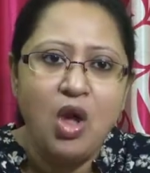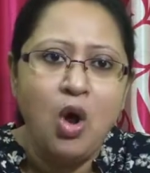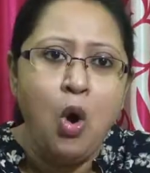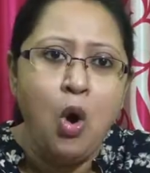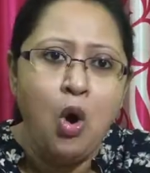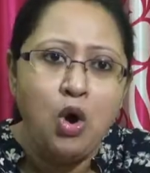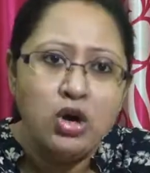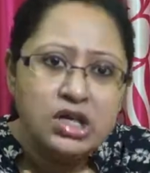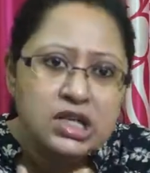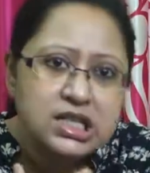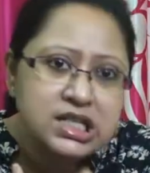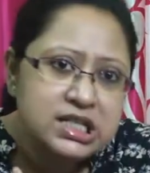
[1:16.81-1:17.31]

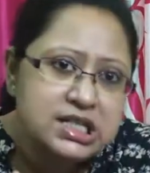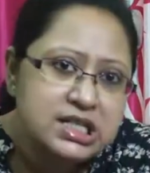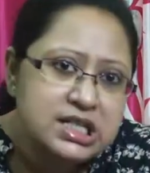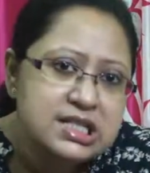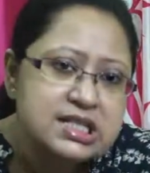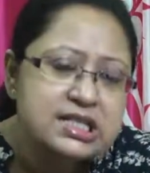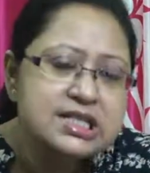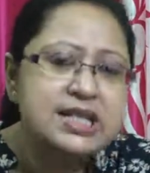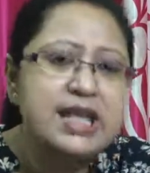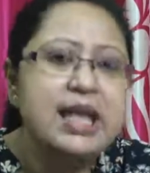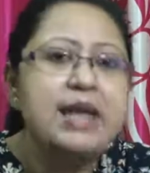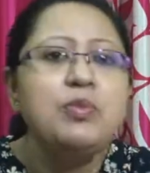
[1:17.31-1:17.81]
ordered in the
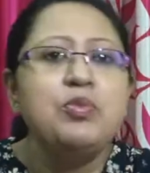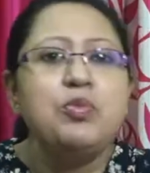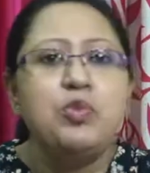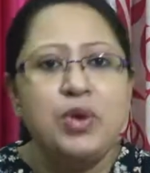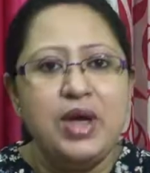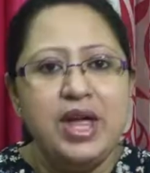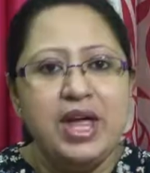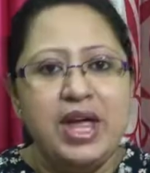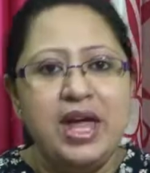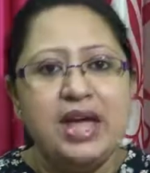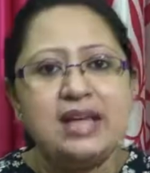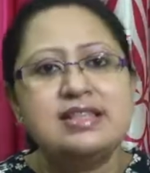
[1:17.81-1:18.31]
same
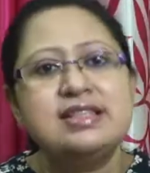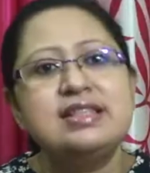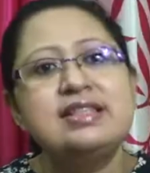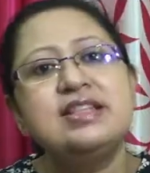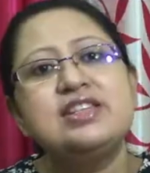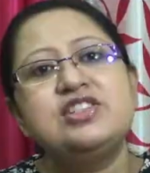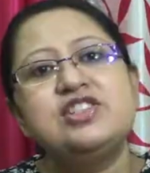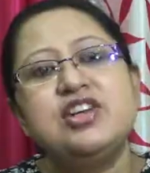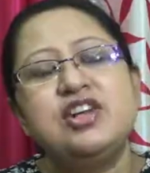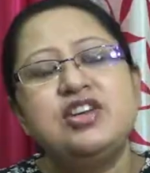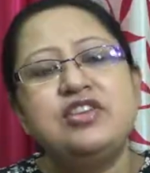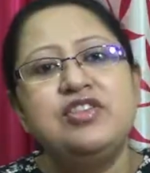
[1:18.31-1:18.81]
way as in
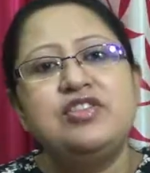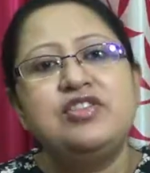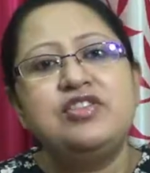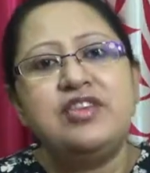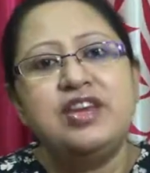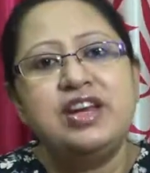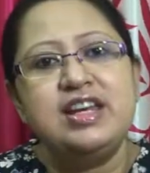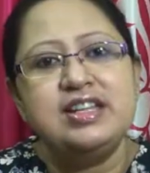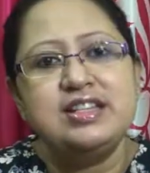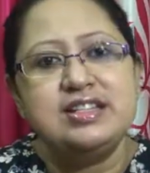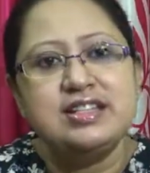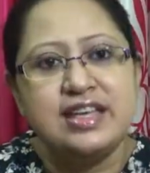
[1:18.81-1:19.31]
the general
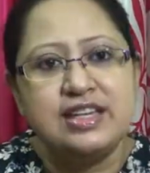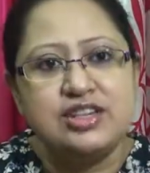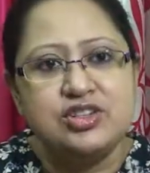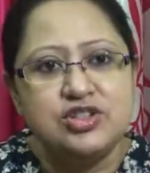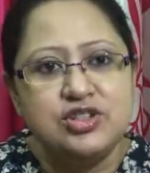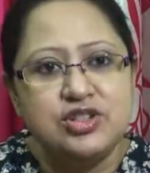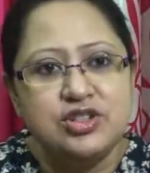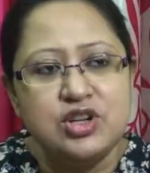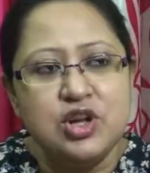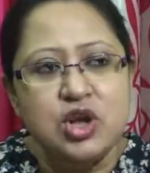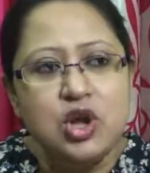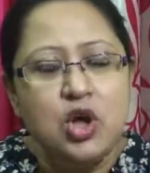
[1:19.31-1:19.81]
training
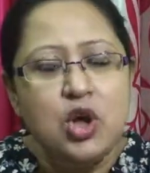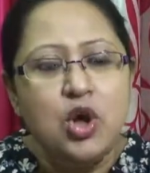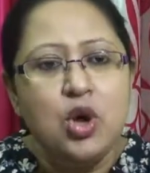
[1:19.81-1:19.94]
section,